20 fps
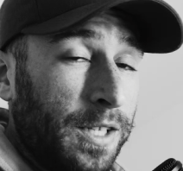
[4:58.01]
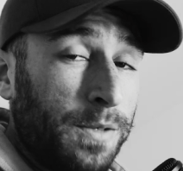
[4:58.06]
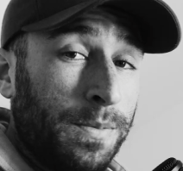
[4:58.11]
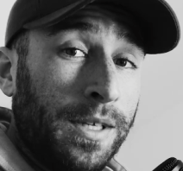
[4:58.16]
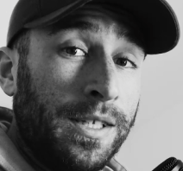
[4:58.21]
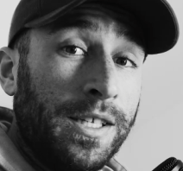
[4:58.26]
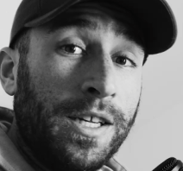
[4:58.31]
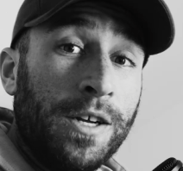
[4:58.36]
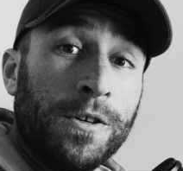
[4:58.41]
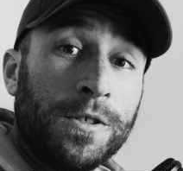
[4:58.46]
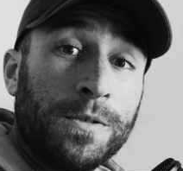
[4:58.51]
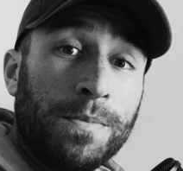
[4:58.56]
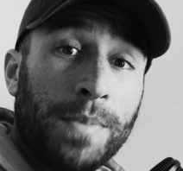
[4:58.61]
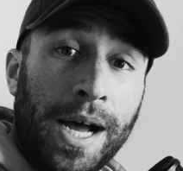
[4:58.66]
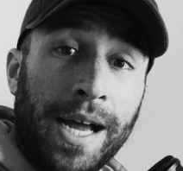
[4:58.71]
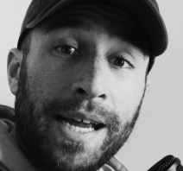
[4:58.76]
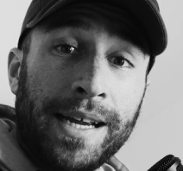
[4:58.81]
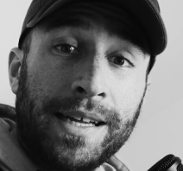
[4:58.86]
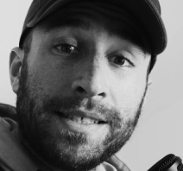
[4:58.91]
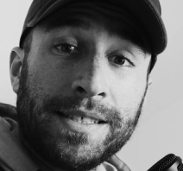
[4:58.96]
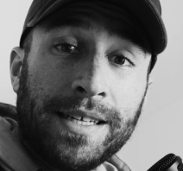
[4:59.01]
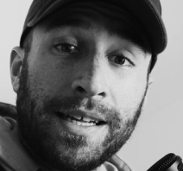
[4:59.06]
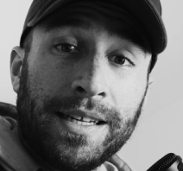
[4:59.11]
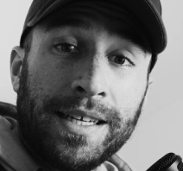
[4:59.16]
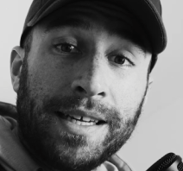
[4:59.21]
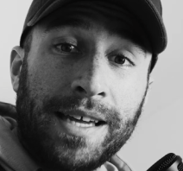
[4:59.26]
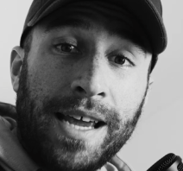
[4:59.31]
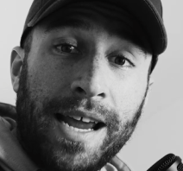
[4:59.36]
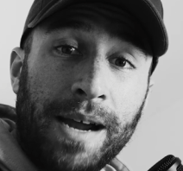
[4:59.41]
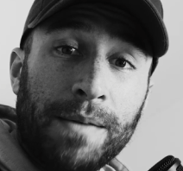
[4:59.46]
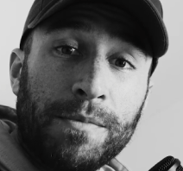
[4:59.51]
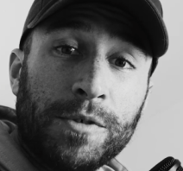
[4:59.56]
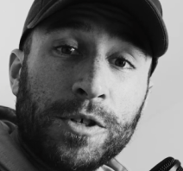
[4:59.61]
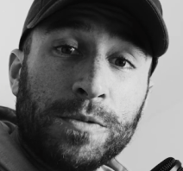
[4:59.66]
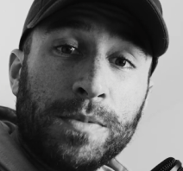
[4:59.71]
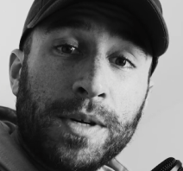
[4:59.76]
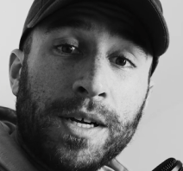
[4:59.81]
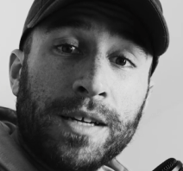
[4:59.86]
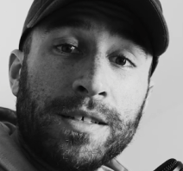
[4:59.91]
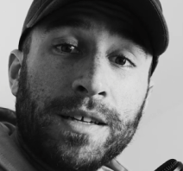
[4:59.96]
spent years buying and selling cameras
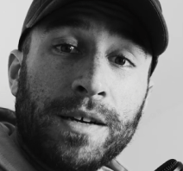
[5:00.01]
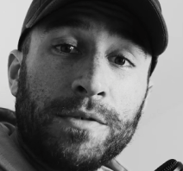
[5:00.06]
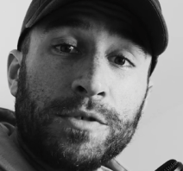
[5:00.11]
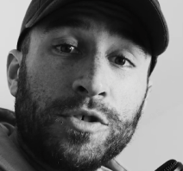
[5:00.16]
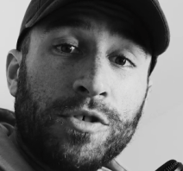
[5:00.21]
because I was